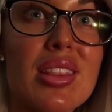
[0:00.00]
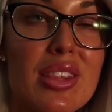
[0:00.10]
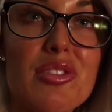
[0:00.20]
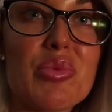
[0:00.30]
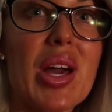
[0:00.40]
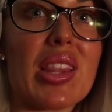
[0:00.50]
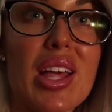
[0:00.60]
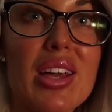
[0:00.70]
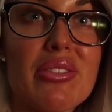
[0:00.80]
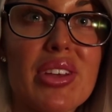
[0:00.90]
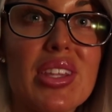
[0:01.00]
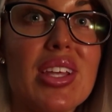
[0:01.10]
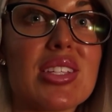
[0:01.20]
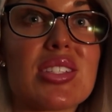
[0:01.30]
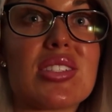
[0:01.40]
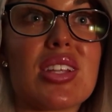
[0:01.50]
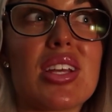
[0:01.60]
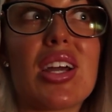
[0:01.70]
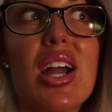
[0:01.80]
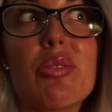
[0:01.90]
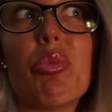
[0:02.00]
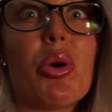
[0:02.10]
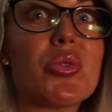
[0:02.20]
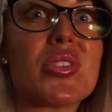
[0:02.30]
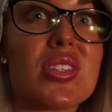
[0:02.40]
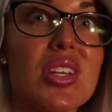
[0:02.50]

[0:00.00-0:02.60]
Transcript: live my life, unless I post